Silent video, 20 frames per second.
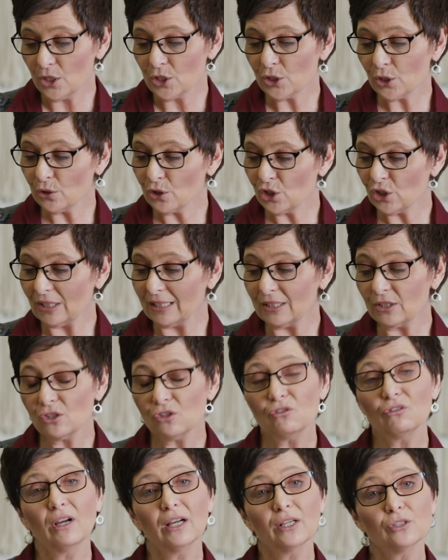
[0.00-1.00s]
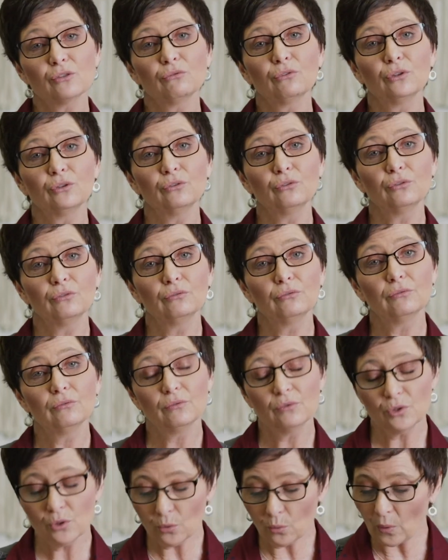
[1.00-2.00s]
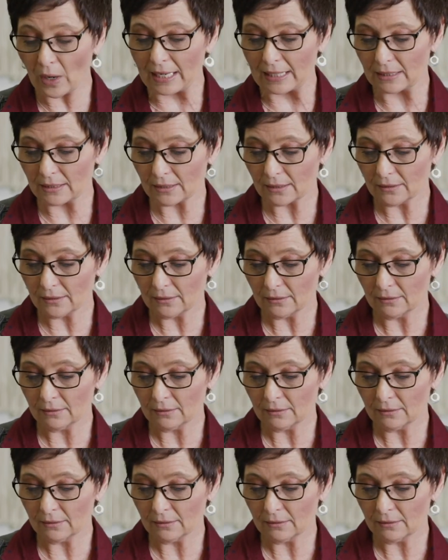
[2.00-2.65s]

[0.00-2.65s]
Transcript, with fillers: So she instructs Ruth to wait.